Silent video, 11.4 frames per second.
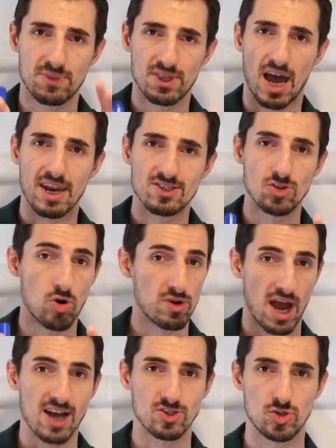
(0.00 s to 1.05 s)
that is
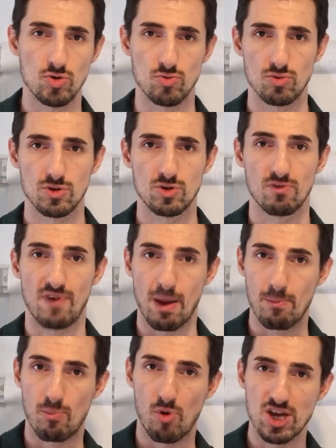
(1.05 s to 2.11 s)
known as you, your
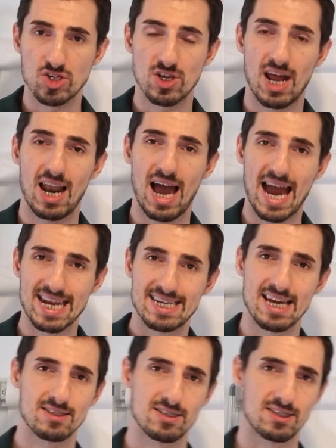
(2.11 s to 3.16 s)
vibrational
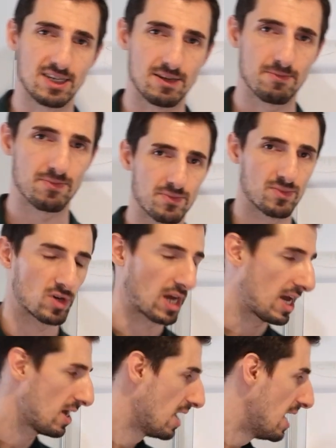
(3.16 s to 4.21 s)
identity,
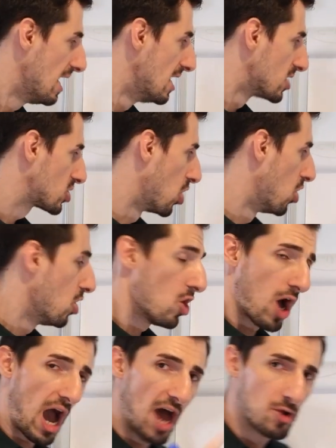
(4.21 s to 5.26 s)
okay? So
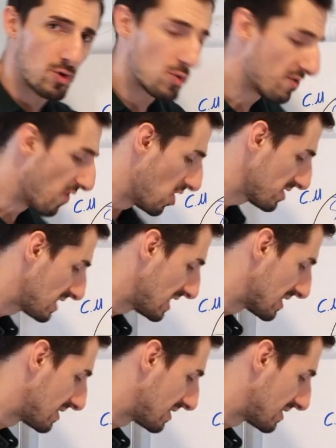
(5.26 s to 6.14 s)
how do we reverse this?